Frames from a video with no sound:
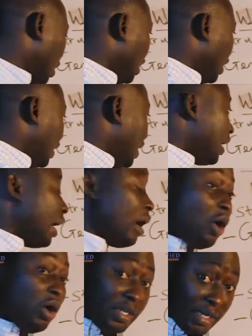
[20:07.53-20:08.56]
There are
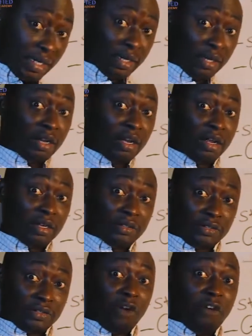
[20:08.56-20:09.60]
orders
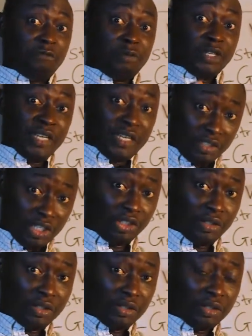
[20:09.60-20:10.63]
of
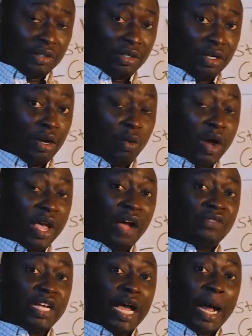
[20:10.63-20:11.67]
presentation. We have the
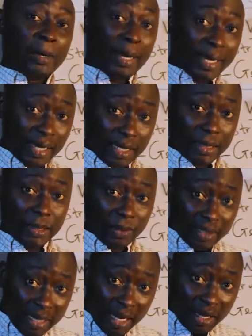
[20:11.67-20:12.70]
hierarchical
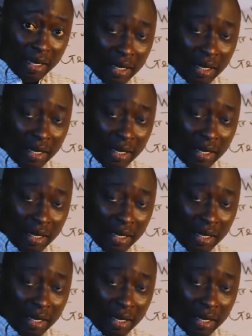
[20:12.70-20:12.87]
order